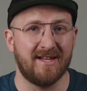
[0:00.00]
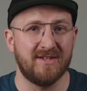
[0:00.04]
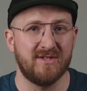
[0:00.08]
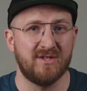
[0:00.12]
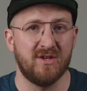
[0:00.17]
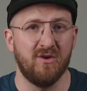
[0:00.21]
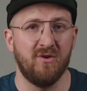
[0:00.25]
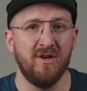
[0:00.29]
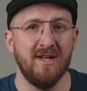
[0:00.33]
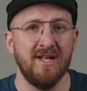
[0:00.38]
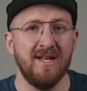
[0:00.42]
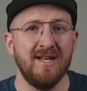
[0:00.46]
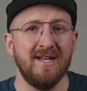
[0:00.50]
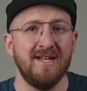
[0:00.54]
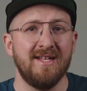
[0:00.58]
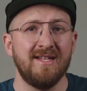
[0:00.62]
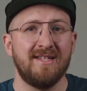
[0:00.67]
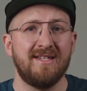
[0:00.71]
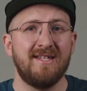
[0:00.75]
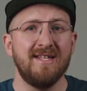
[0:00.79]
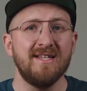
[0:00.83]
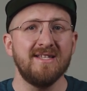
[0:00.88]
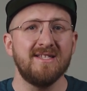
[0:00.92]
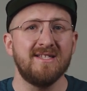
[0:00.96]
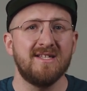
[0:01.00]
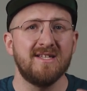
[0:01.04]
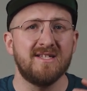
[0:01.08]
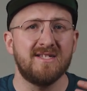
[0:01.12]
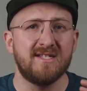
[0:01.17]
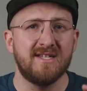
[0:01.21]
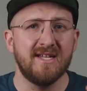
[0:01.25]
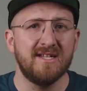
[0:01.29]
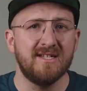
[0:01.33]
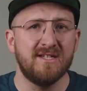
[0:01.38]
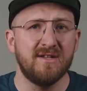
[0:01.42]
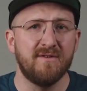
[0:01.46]
So this
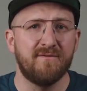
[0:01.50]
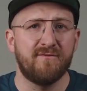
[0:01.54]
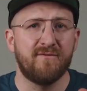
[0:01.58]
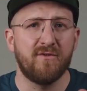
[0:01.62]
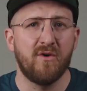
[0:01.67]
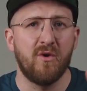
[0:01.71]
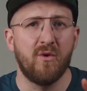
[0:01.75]
distinctive